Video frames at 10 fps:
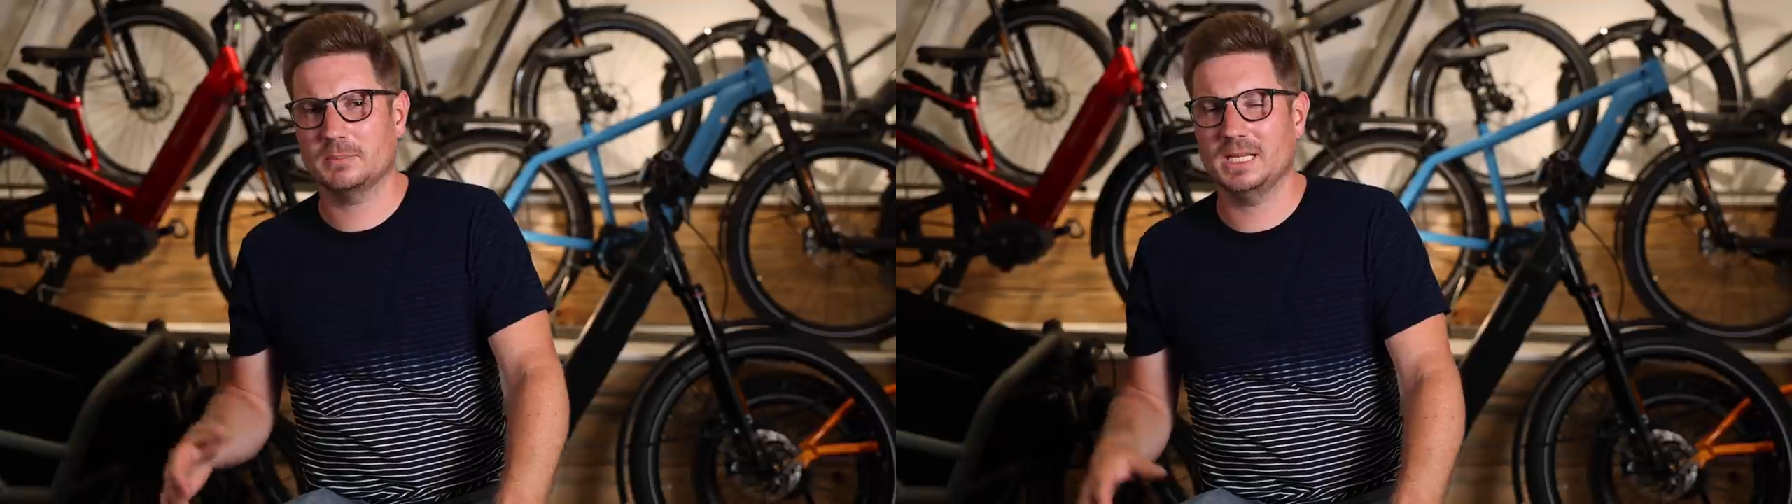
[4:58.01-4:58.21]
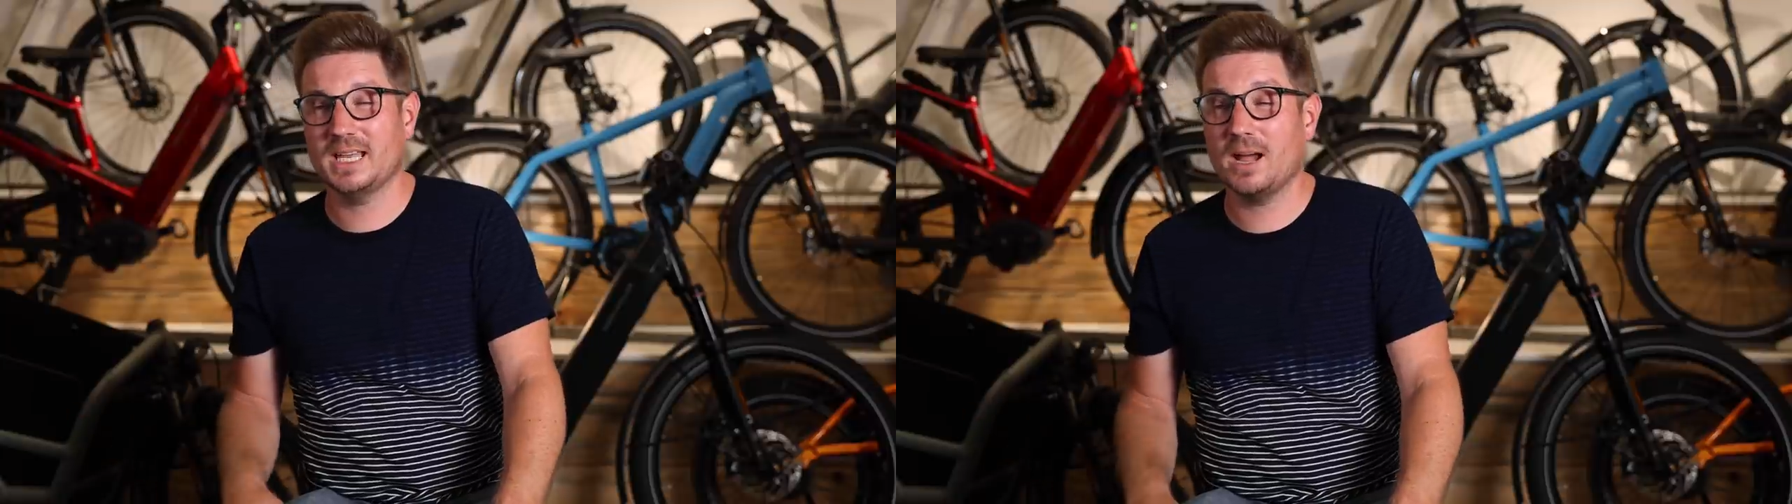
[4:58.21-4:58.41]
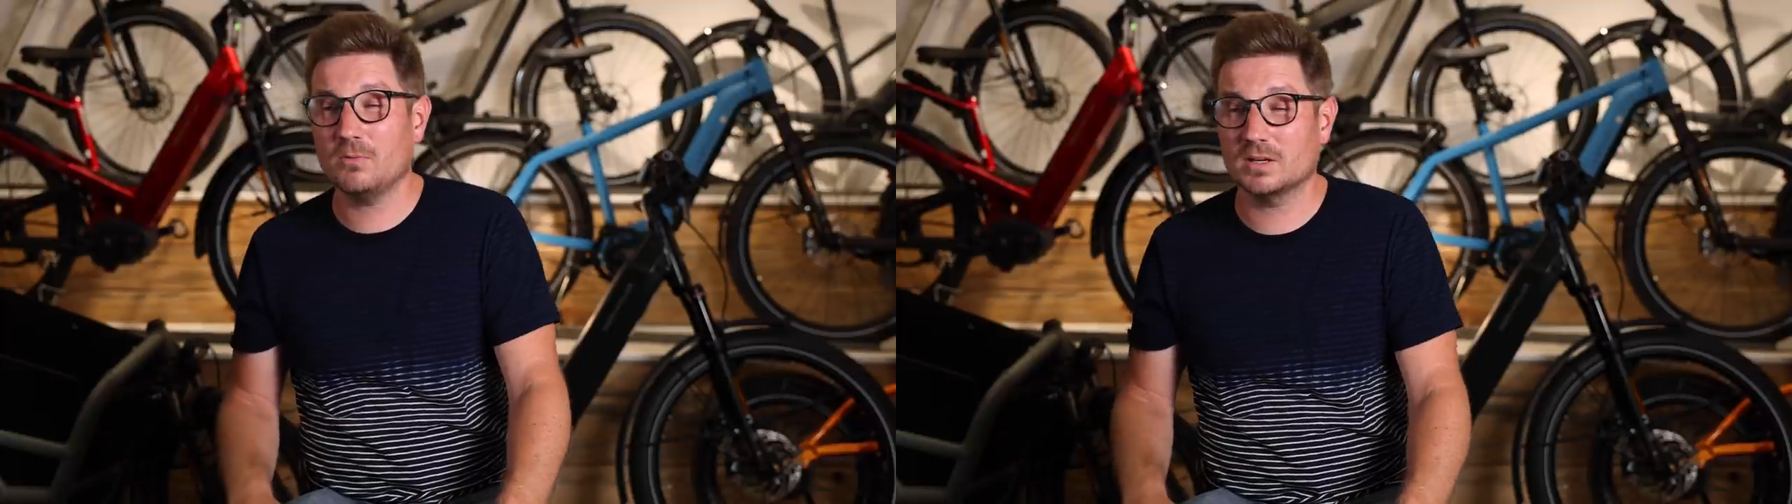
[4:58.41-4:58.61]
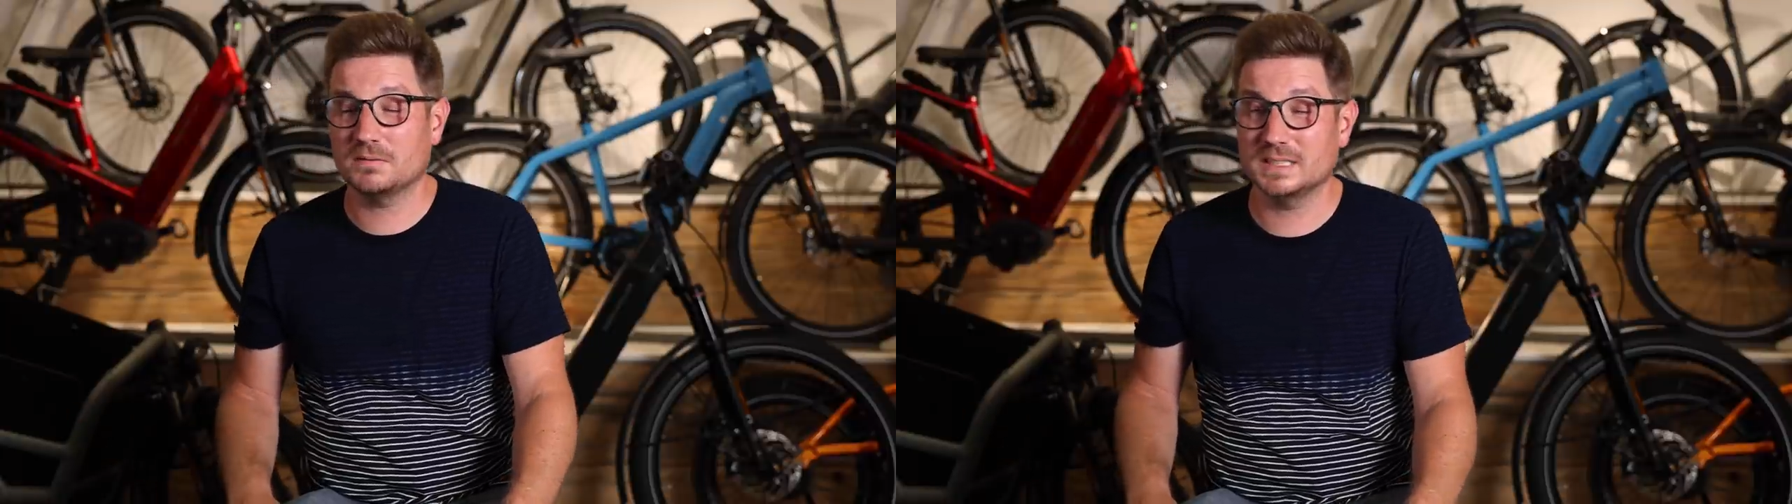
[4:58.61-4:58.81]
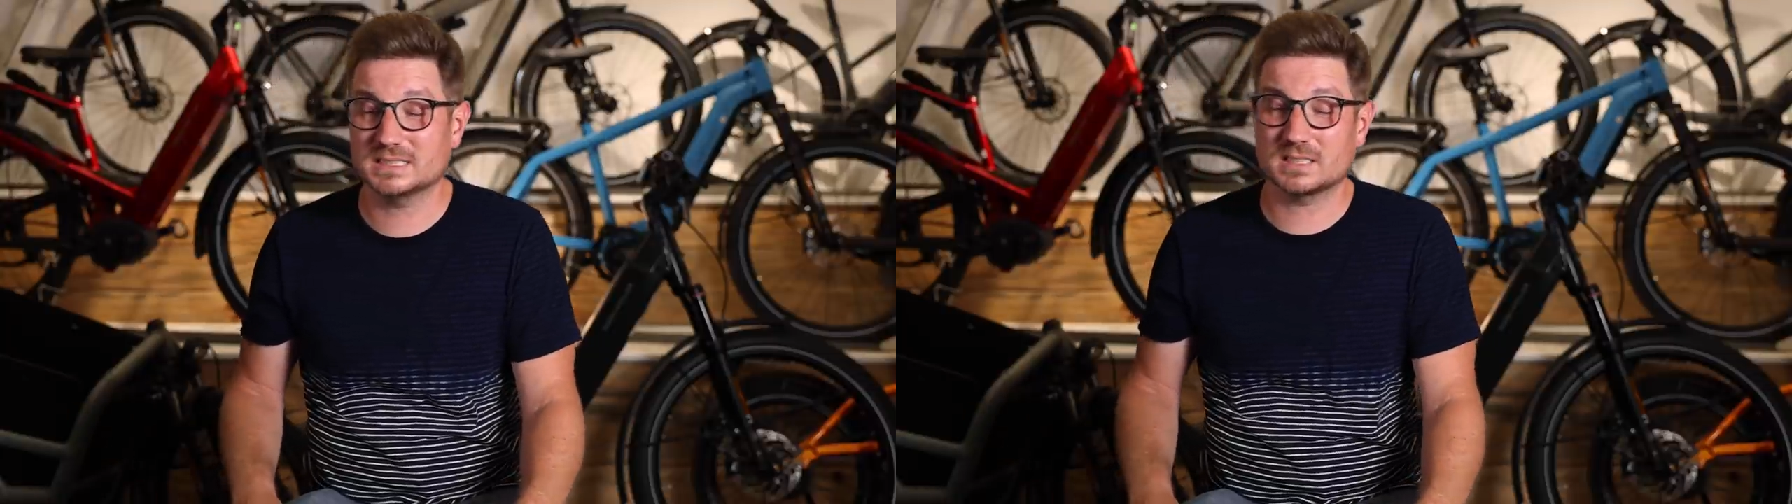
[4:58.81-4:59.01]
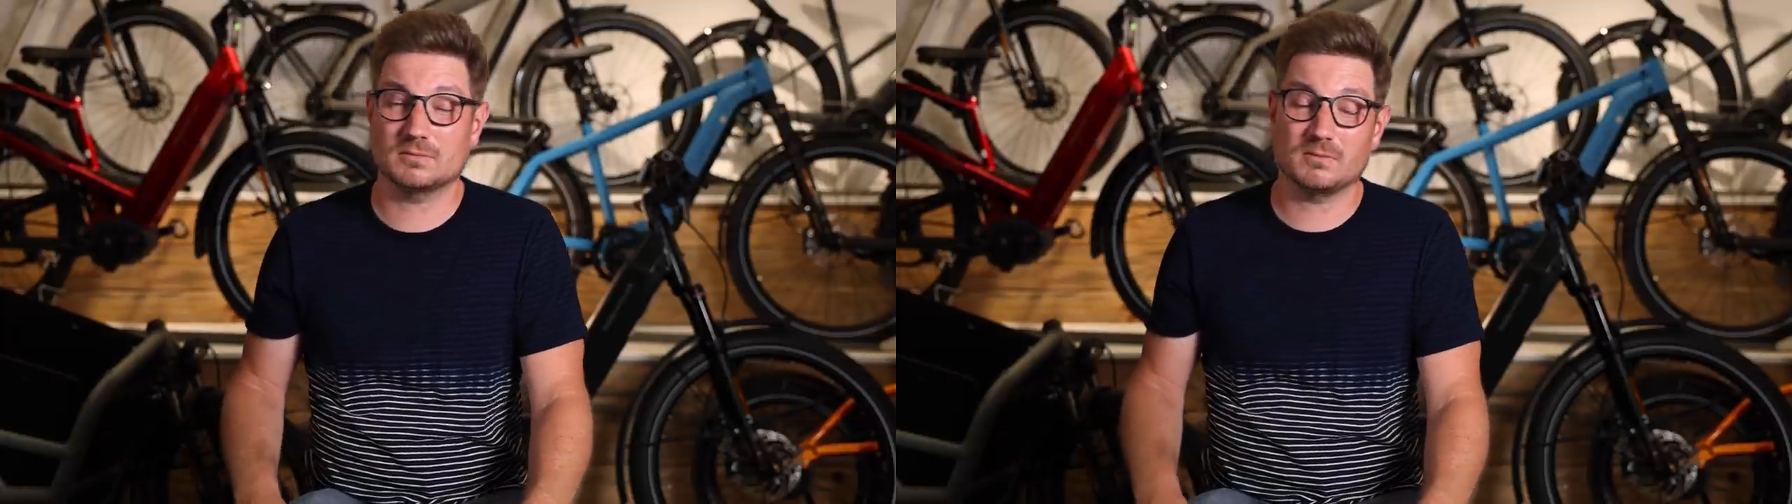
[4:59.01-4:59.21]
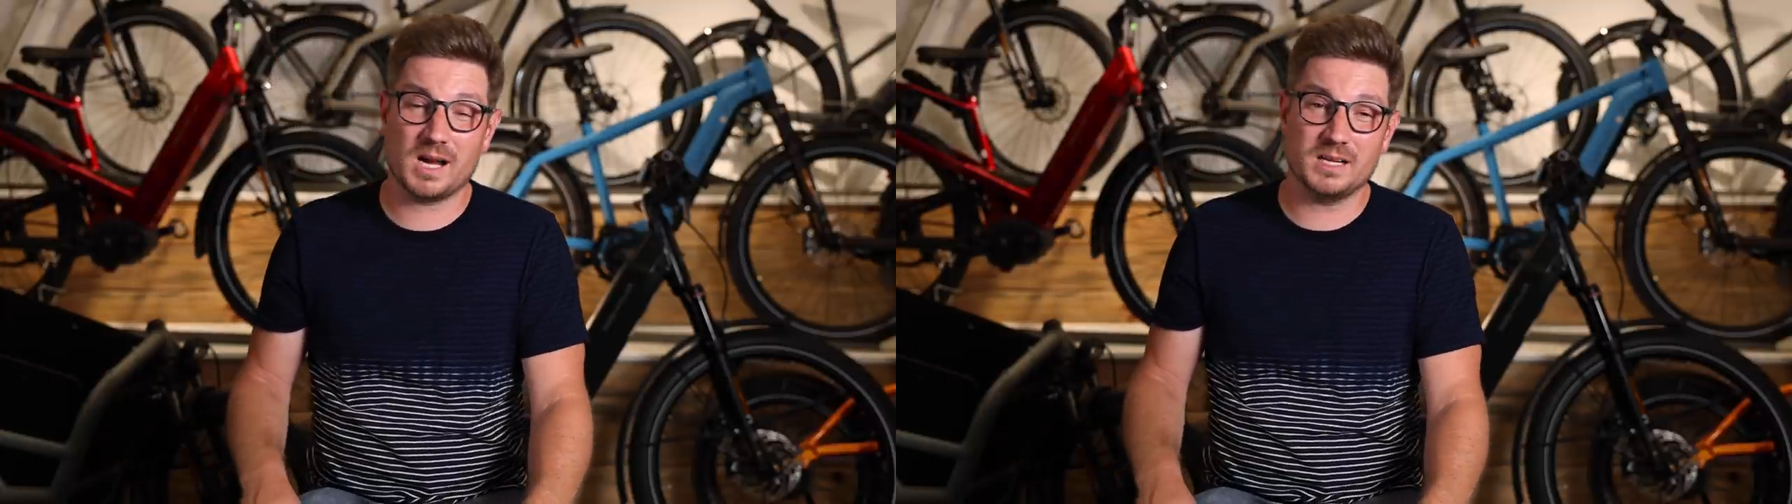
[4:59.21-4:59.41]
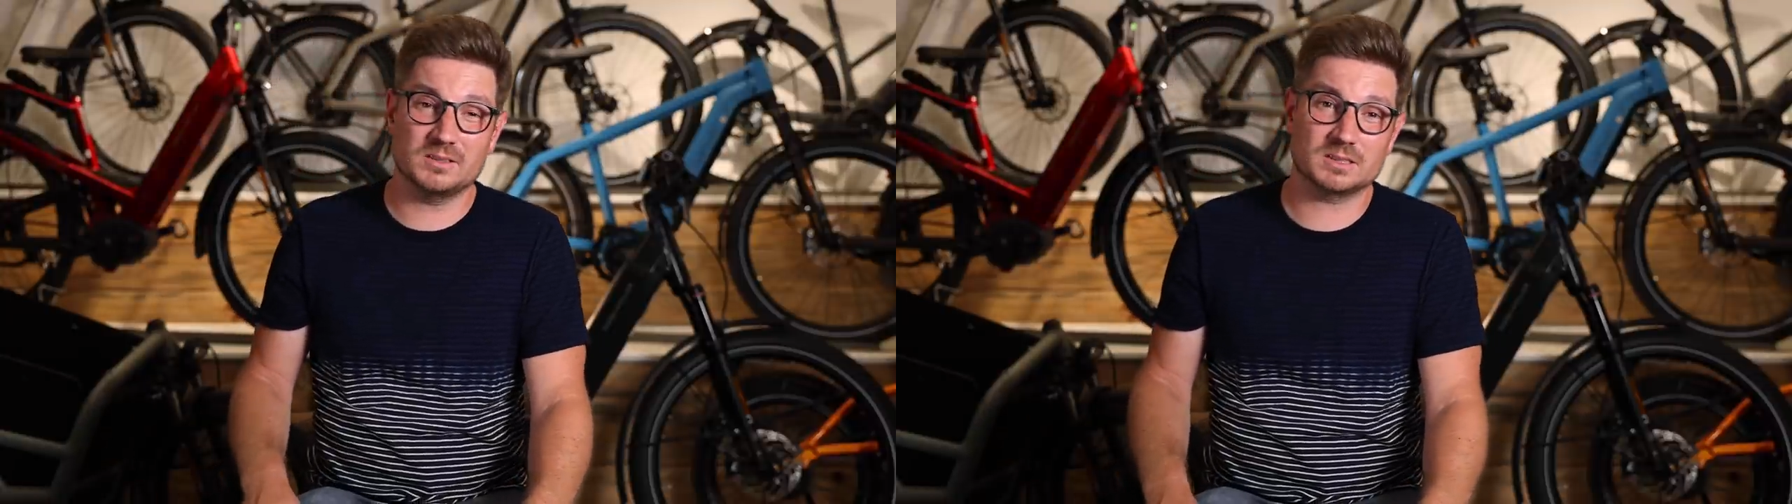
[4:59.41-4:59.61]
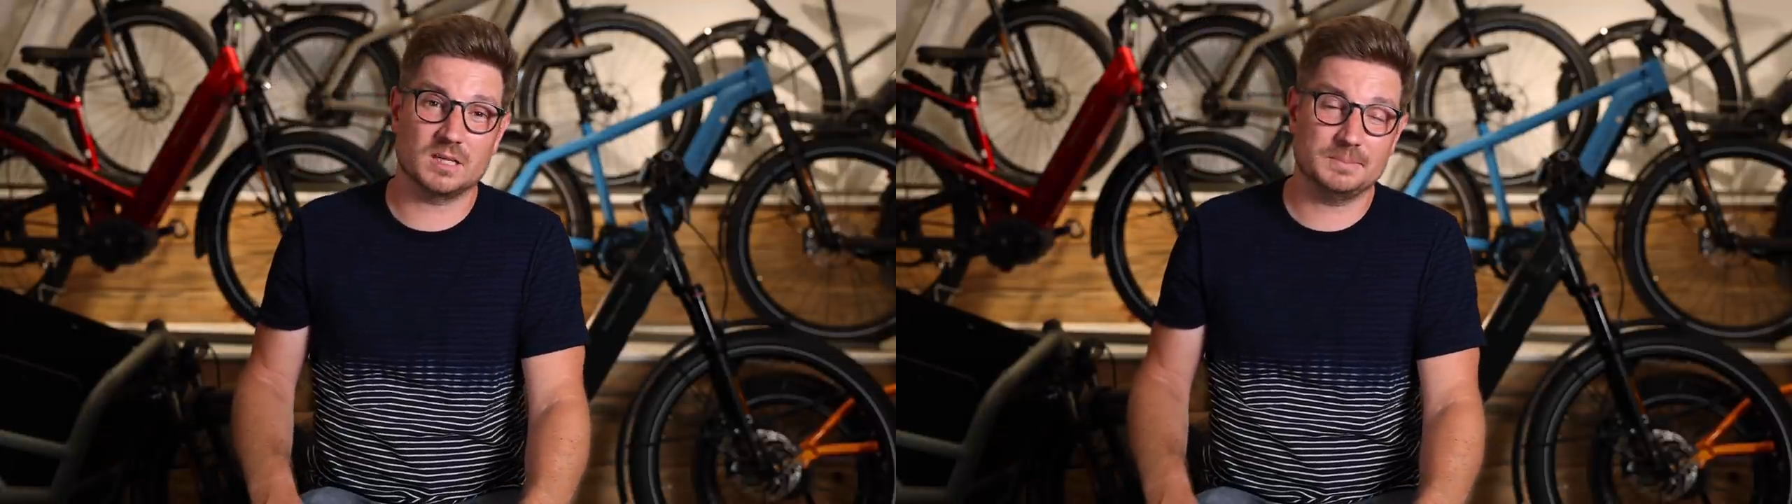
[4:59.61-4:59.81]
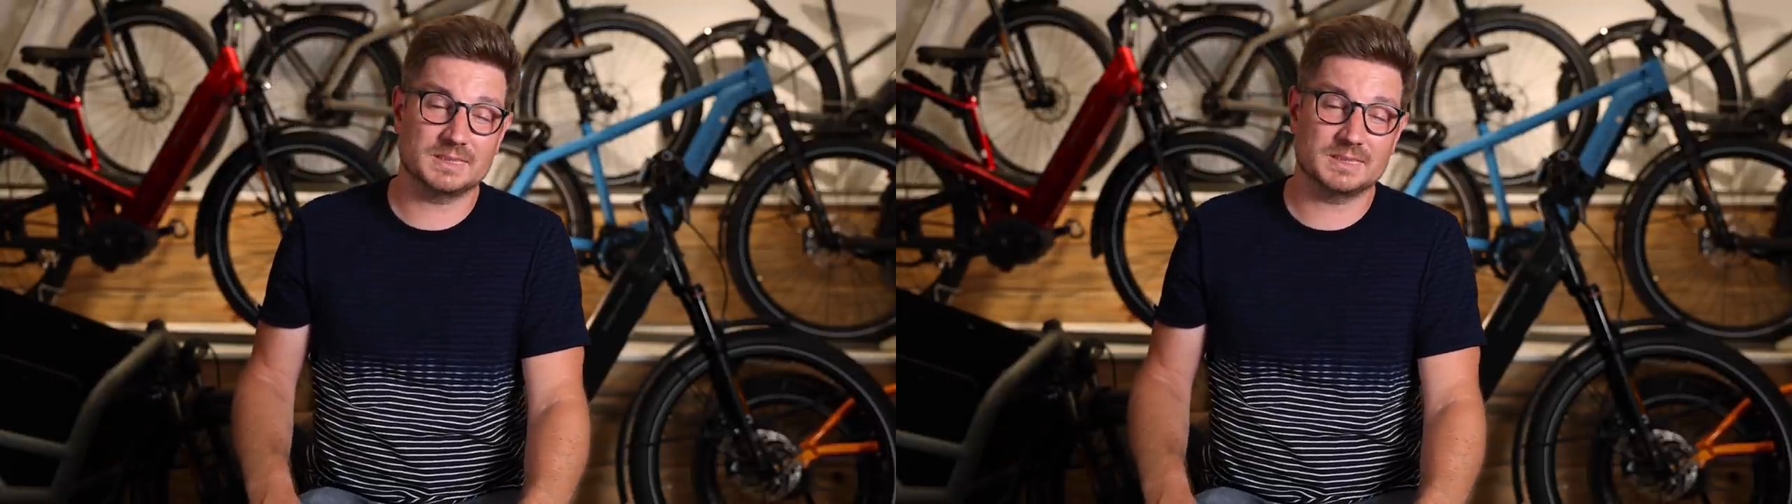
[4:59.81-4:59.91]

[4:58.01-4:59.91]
I mean, that one fits riders up